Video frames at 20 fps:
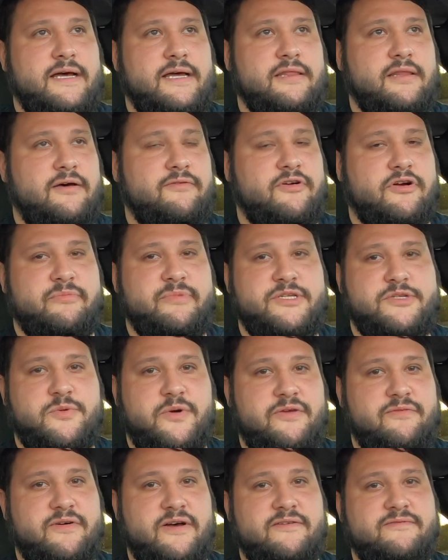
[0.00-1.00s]
I love
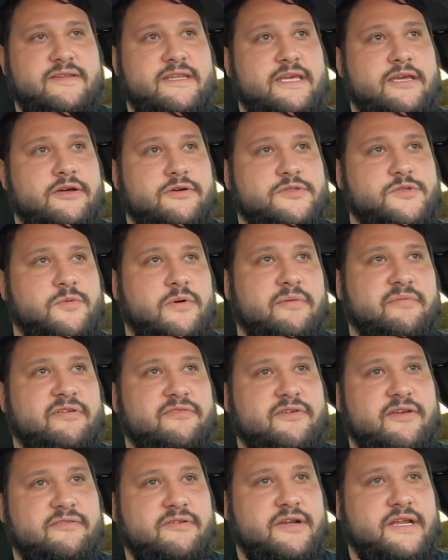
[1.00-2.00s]
RB25 Neo. It's one of my
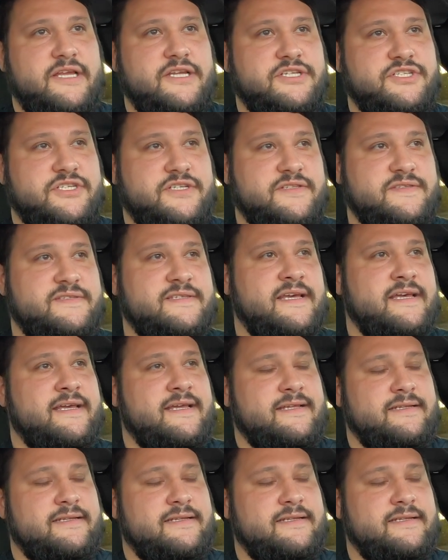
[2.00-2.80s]
favorite engines,